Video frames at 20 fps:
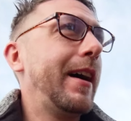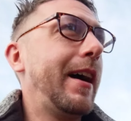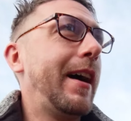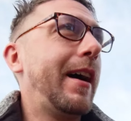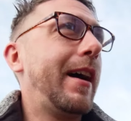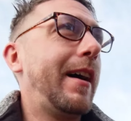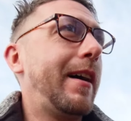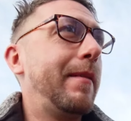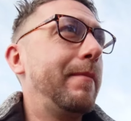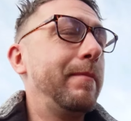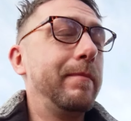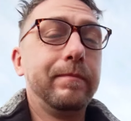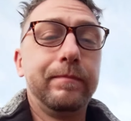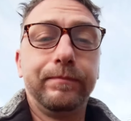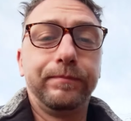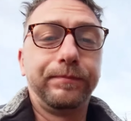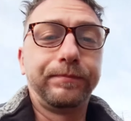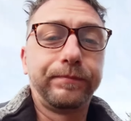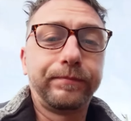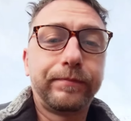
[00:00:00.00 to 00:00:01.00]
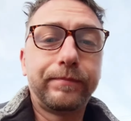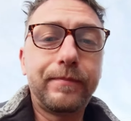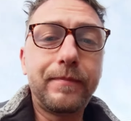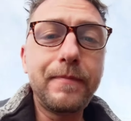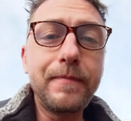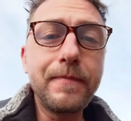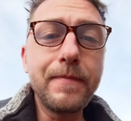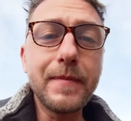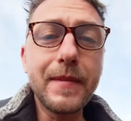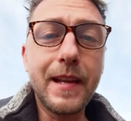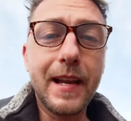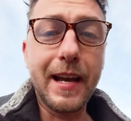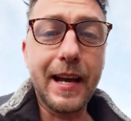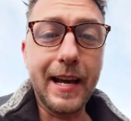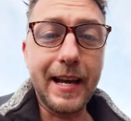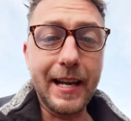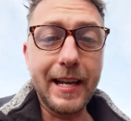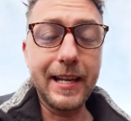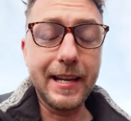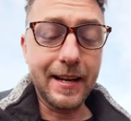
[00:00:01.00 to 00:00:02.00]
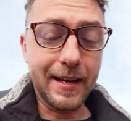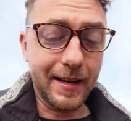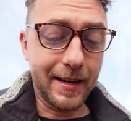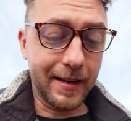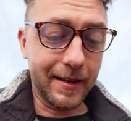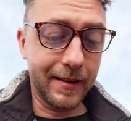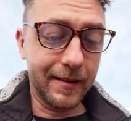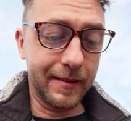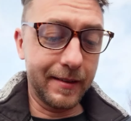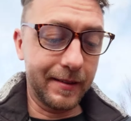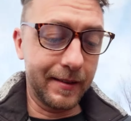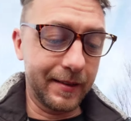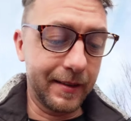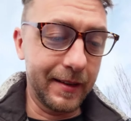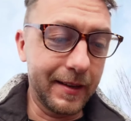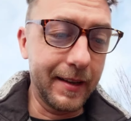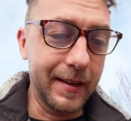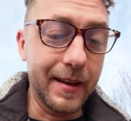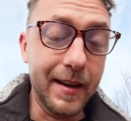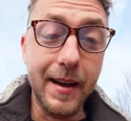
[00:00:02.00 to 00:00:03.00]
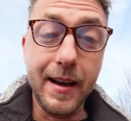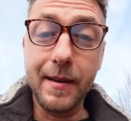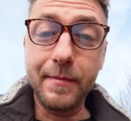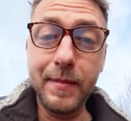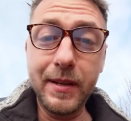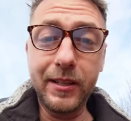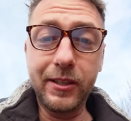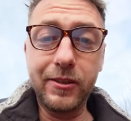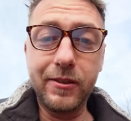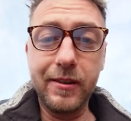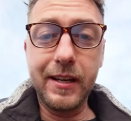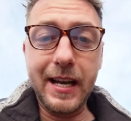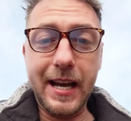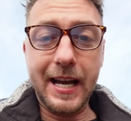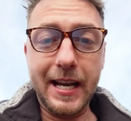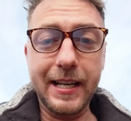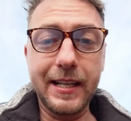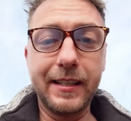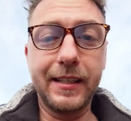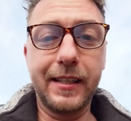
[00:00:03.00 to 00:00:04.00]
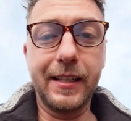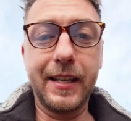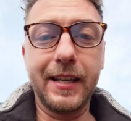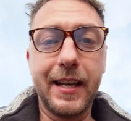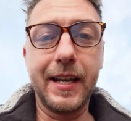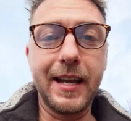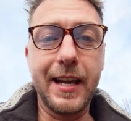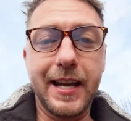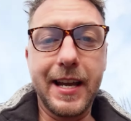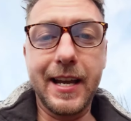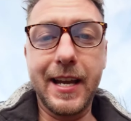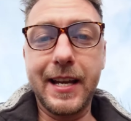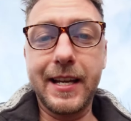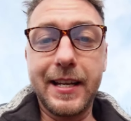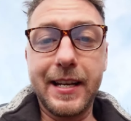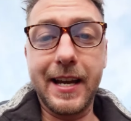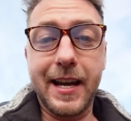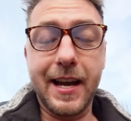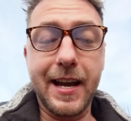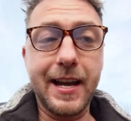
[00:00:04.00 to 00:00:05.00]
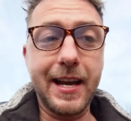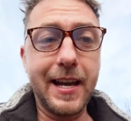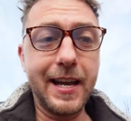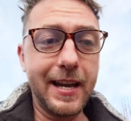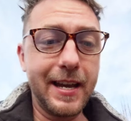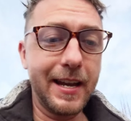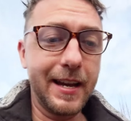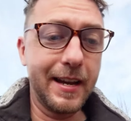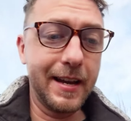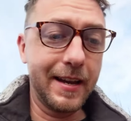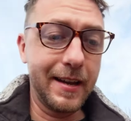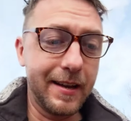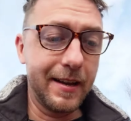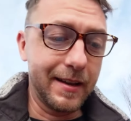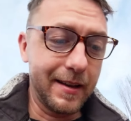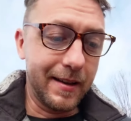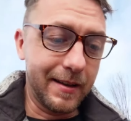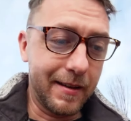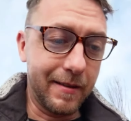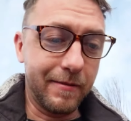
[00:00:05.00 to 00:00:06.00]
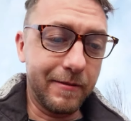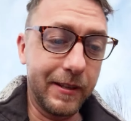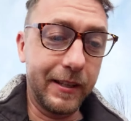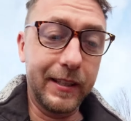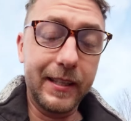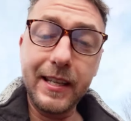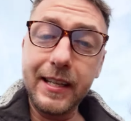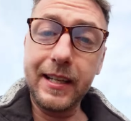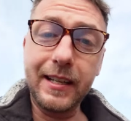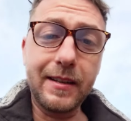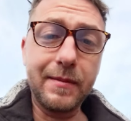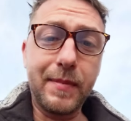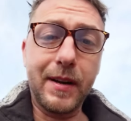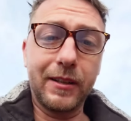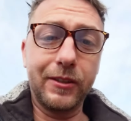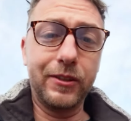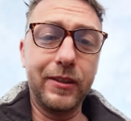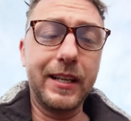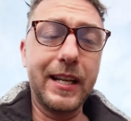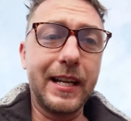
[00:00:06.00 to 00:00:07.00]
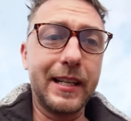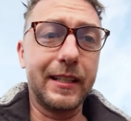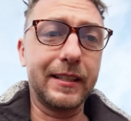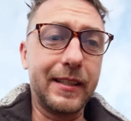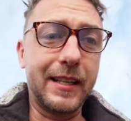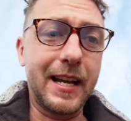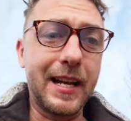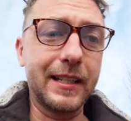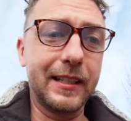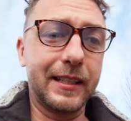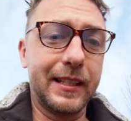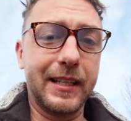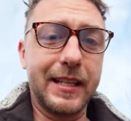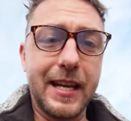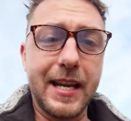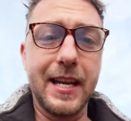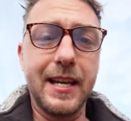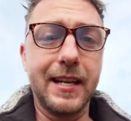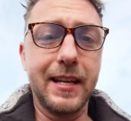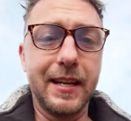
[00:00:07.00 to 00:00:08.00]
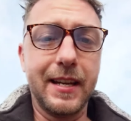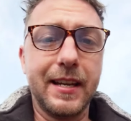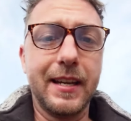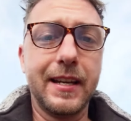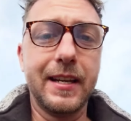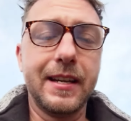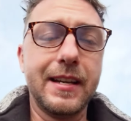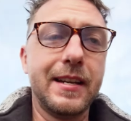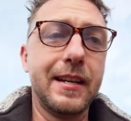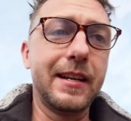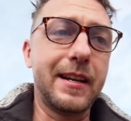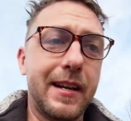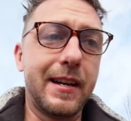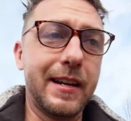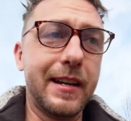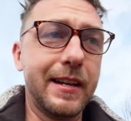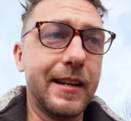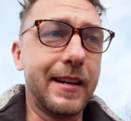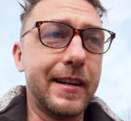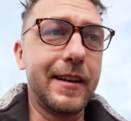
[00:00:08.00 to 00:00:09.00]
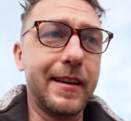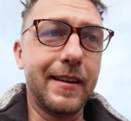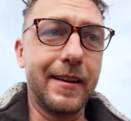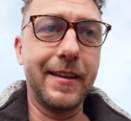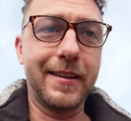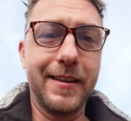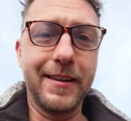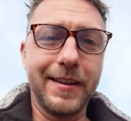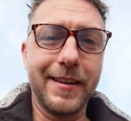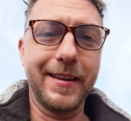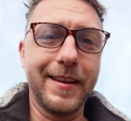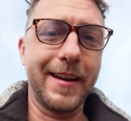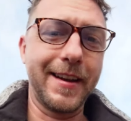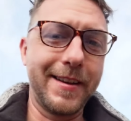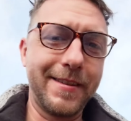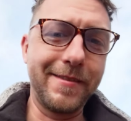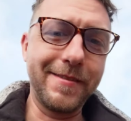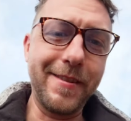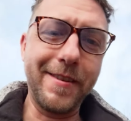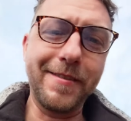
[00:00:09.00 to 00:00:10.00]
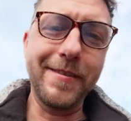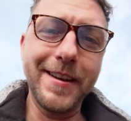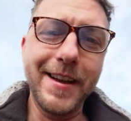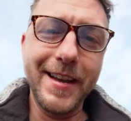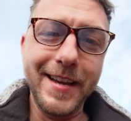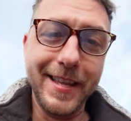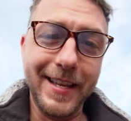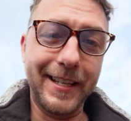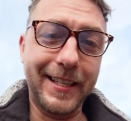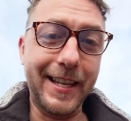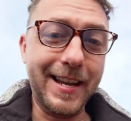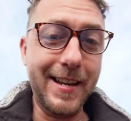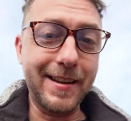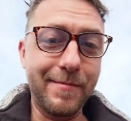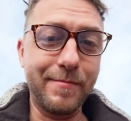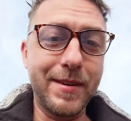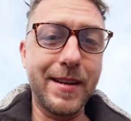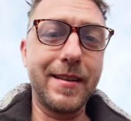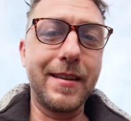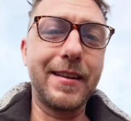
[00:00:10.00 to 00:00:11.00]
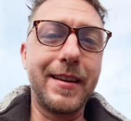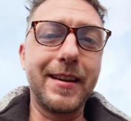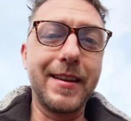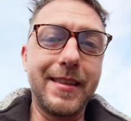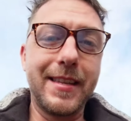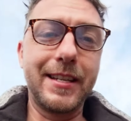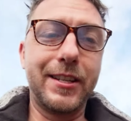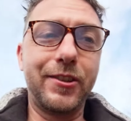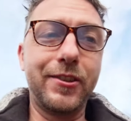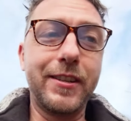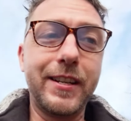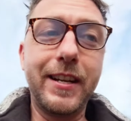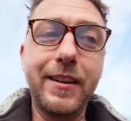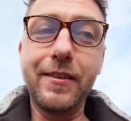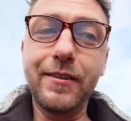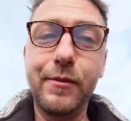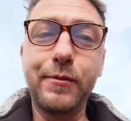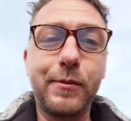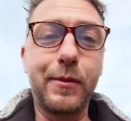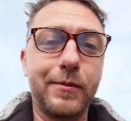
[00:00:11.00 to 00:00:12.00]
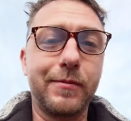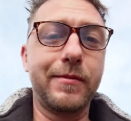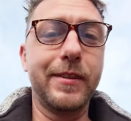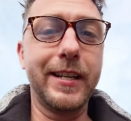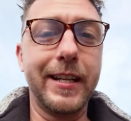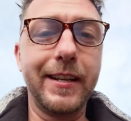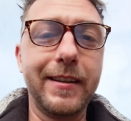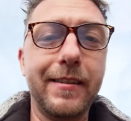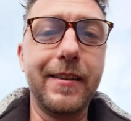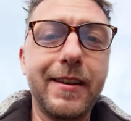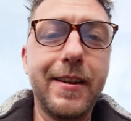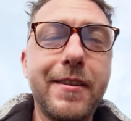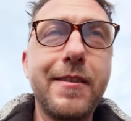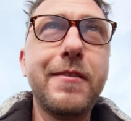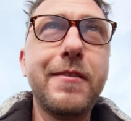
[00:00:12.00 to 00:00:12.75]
Um, I uh, I miss you guys, and I I was thinking about you guys a lot today. I uh, I don't know. They say in America that your ears will ring